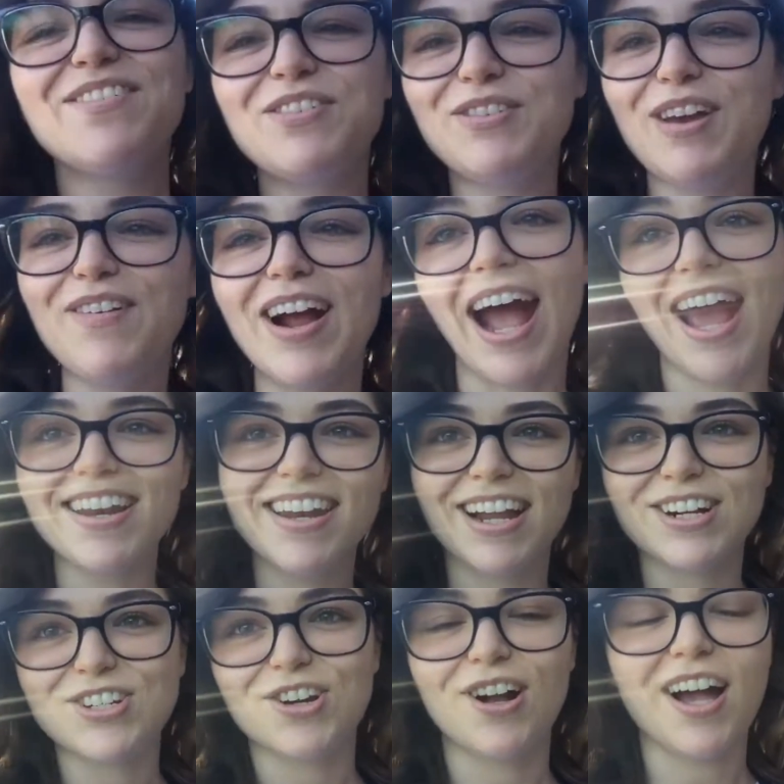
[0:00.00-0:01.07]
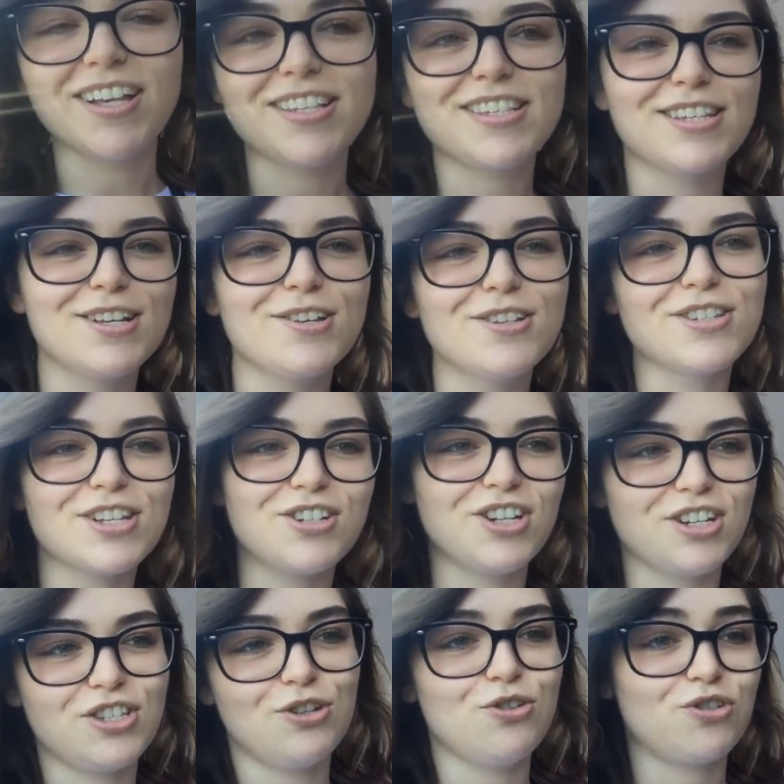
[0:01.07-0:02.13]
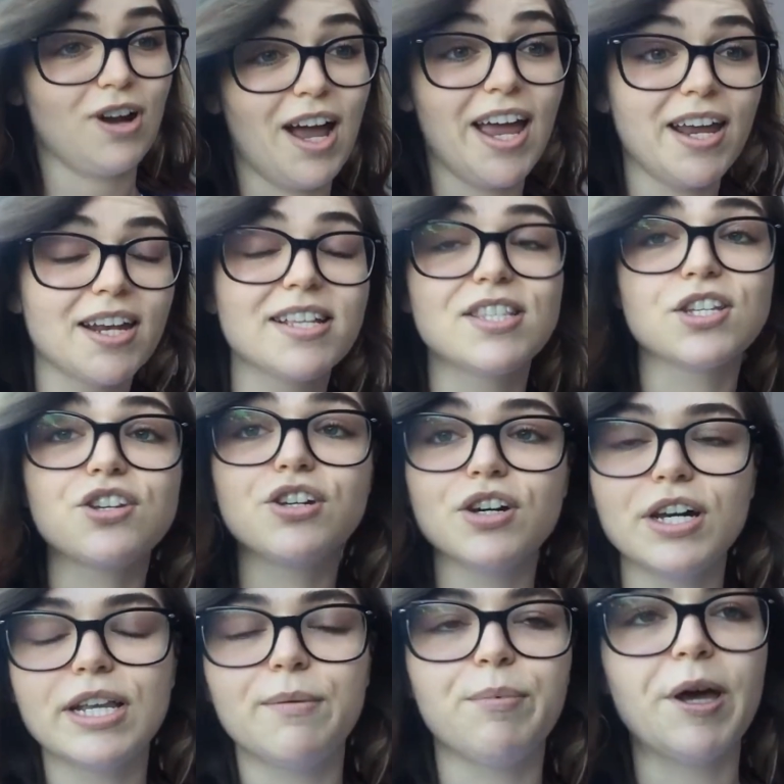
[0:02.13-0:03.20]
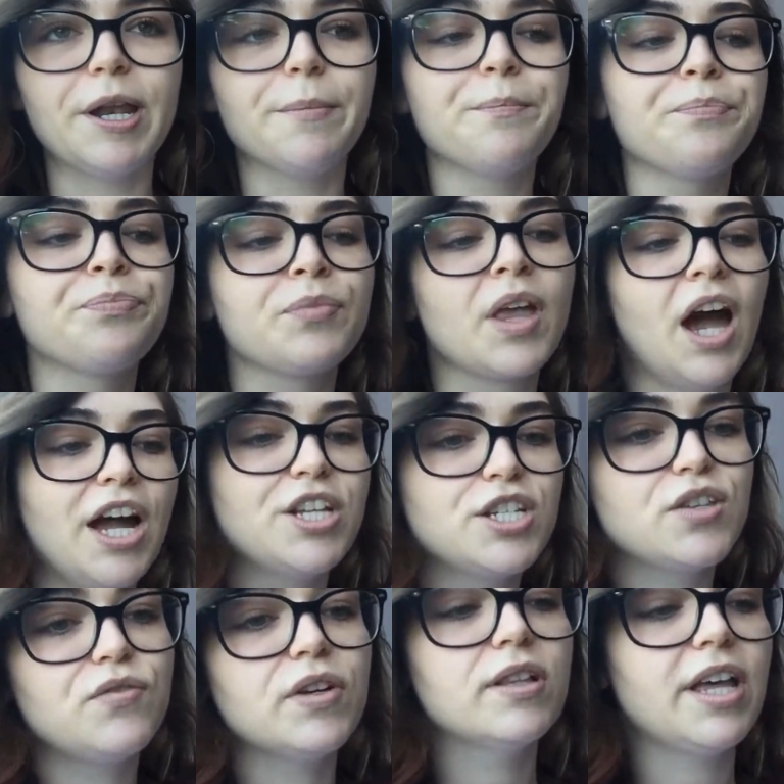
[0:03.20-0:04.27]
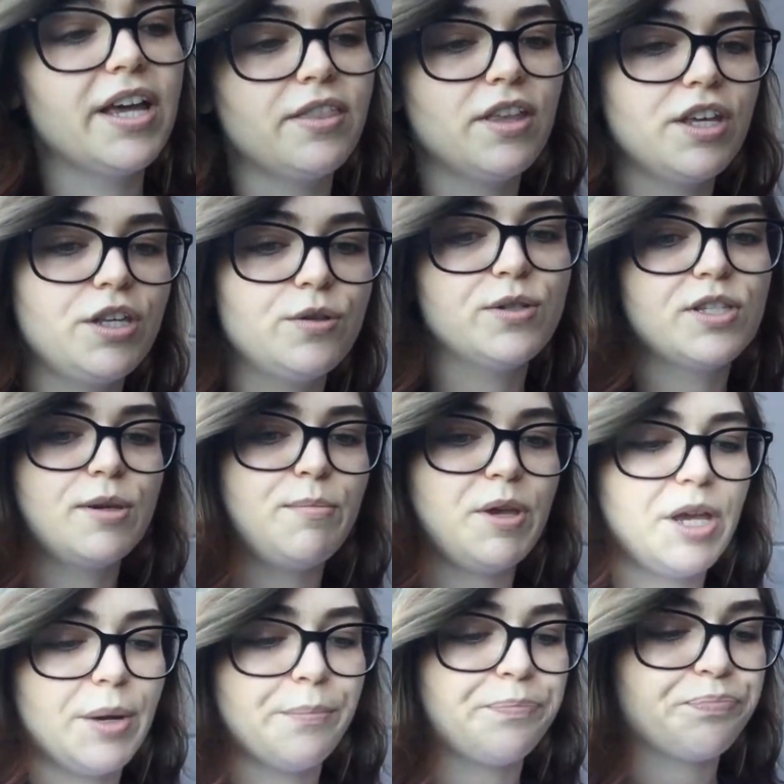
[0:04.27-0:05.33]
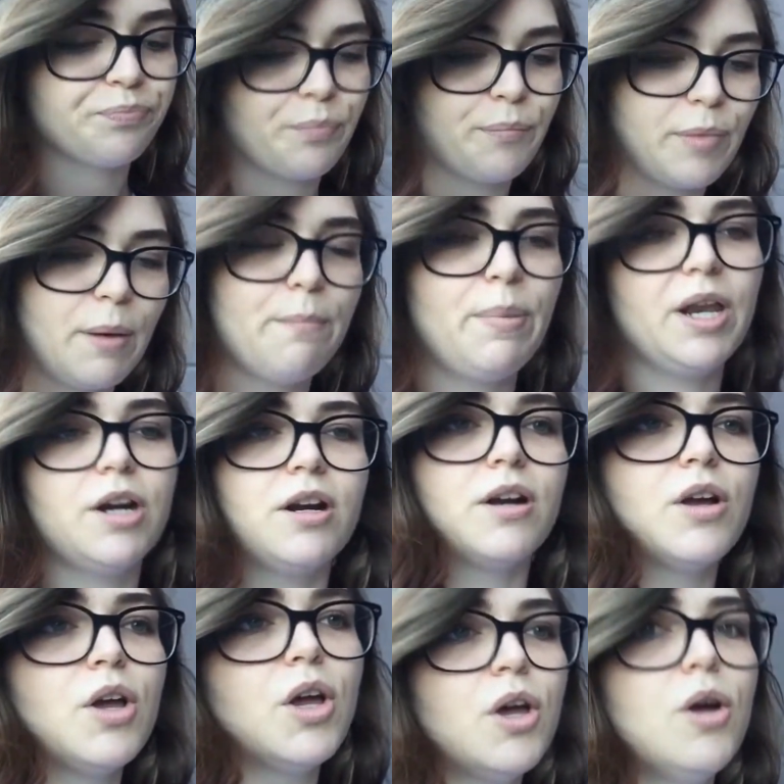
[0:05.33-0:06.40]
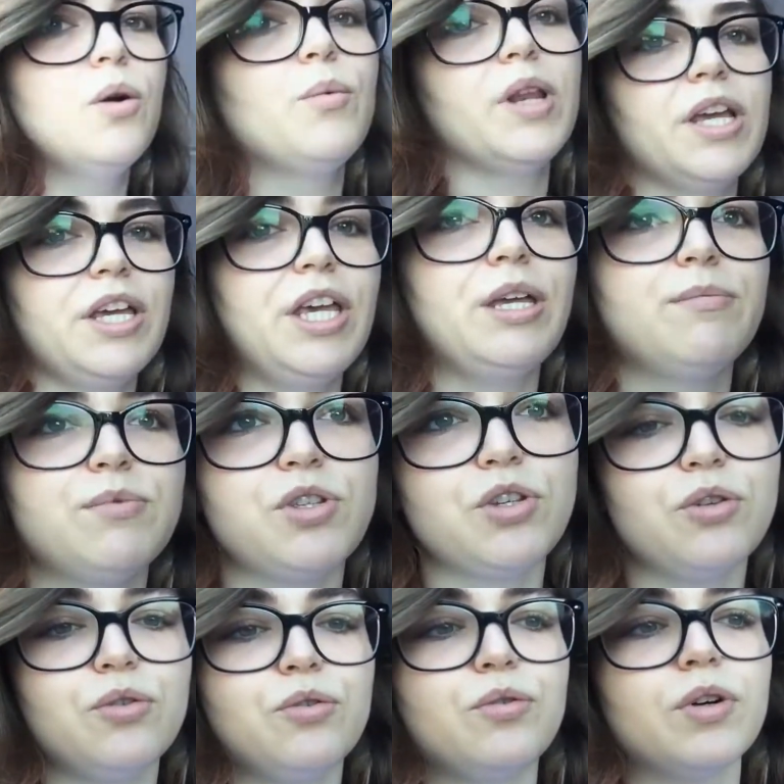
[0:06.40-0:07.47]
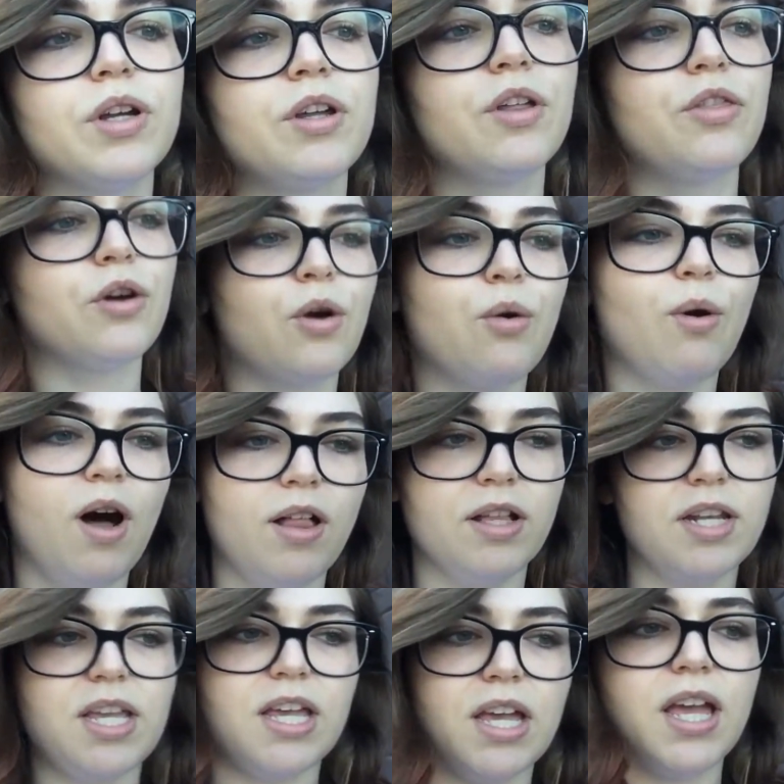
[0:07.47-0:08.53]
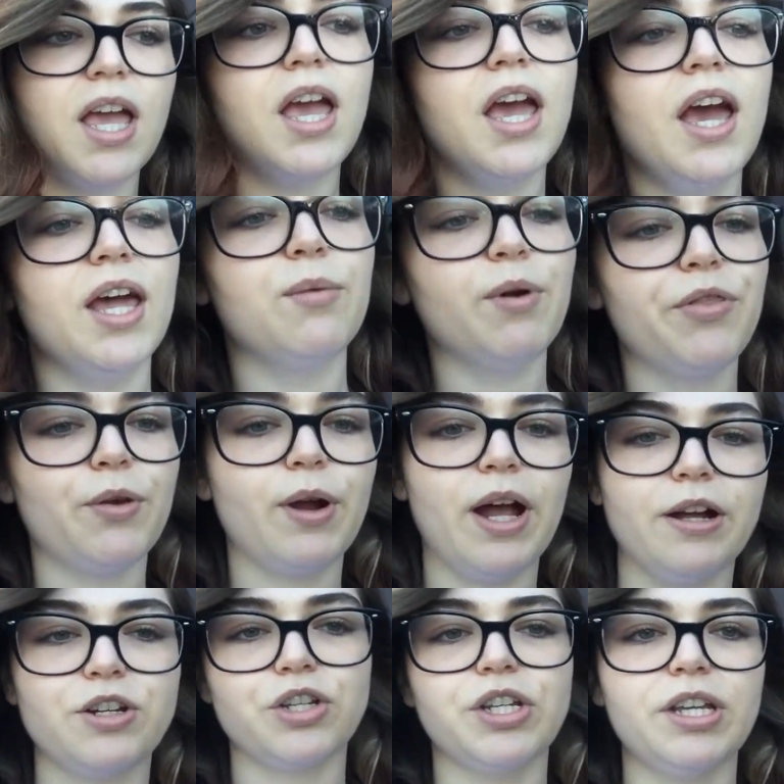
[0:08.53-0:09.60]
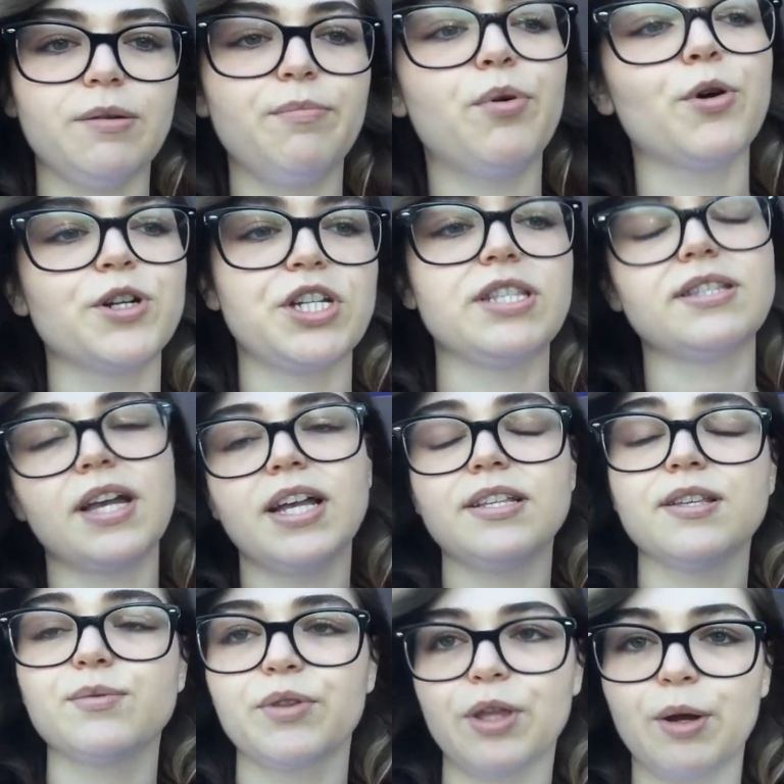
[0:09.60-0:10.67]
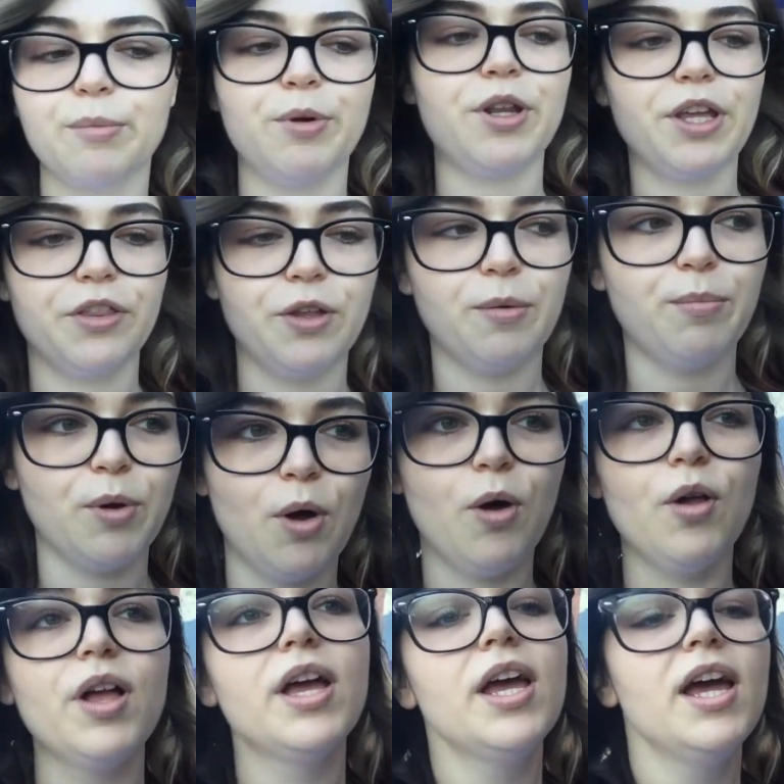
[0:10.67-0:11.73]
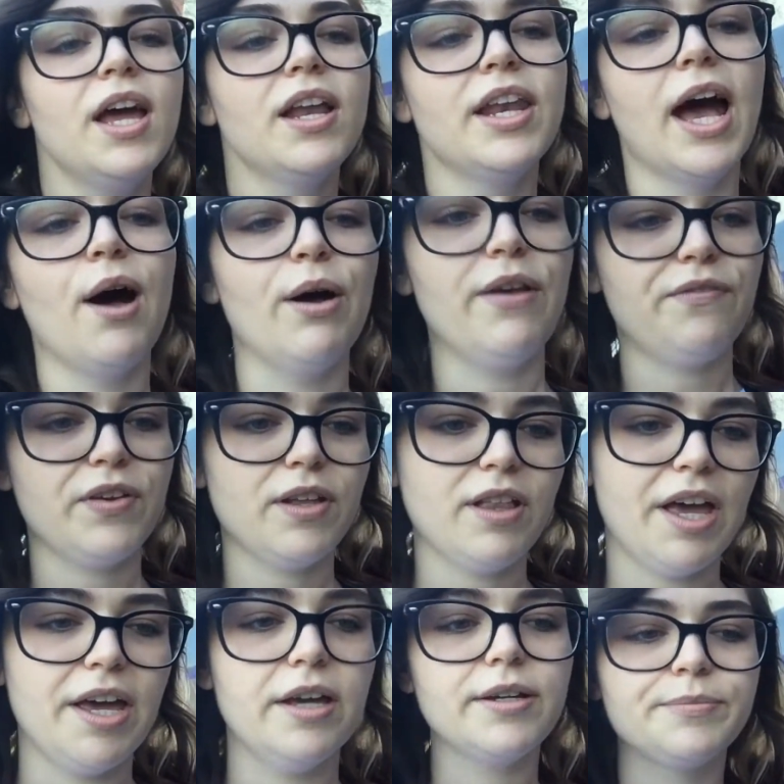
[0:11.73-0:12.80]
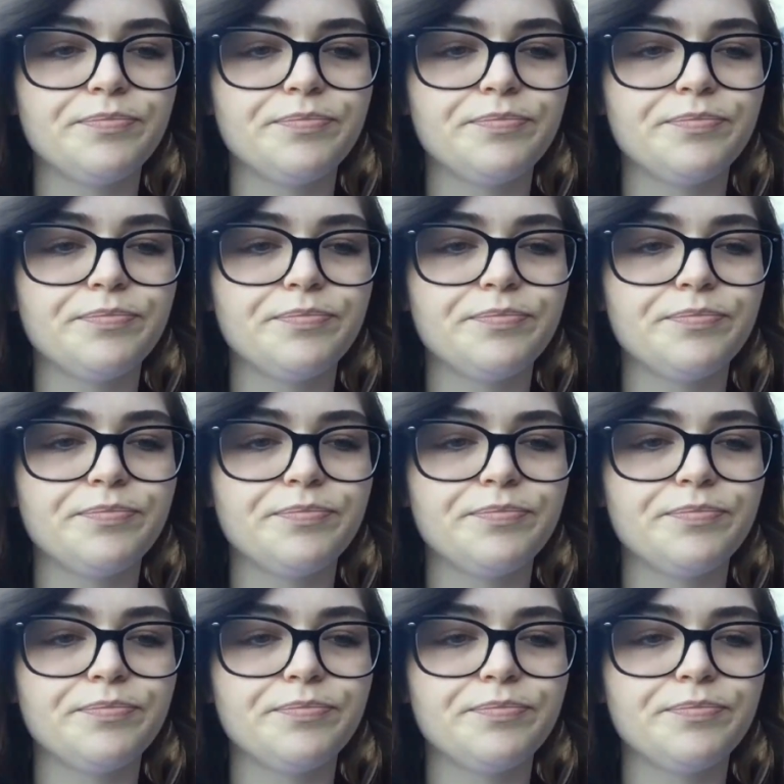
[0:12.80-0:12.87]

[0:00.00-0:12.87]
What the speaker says: If you've never had Nekter, I still suggest you try it. It's good, but I just feel like they used to be better when it came to the quality and what they're actually, portion sizes, what they were putting in their bowl. Now I feel like